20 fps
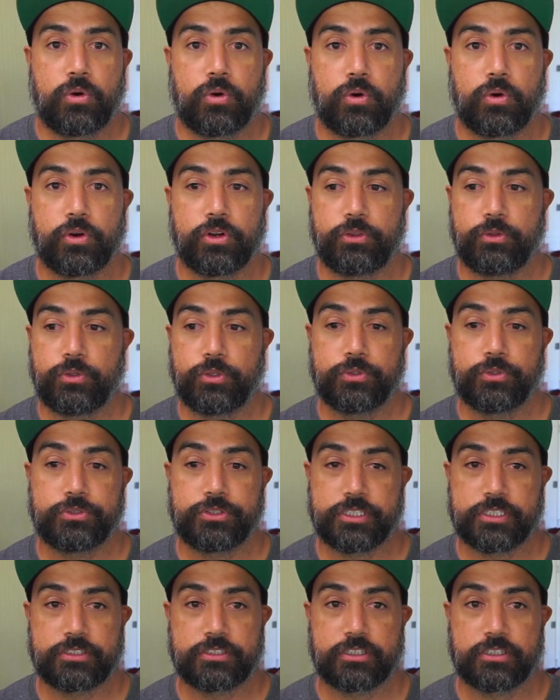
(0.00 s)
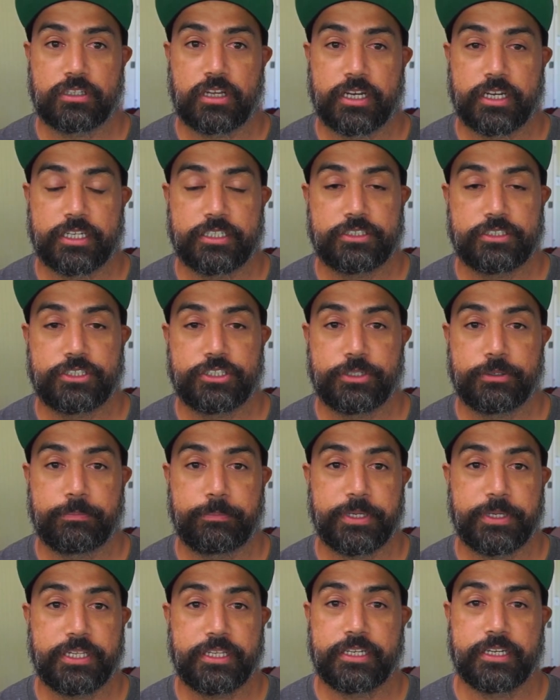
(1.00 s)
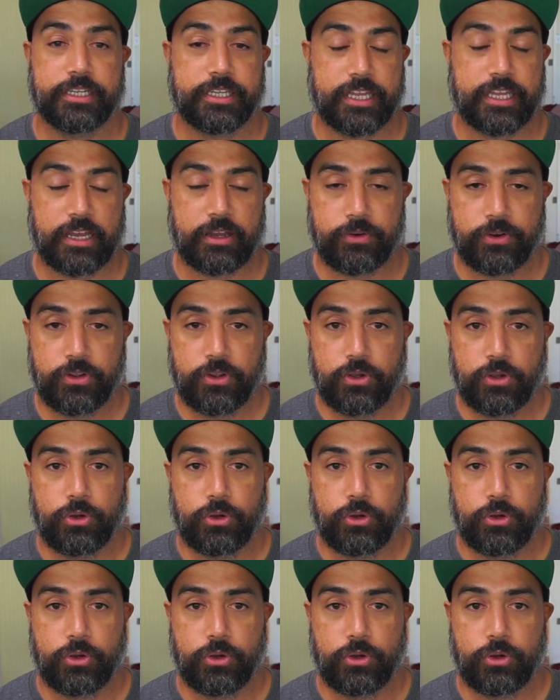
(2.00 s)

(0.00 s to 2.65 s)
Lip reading: or you used it to log into your billing account,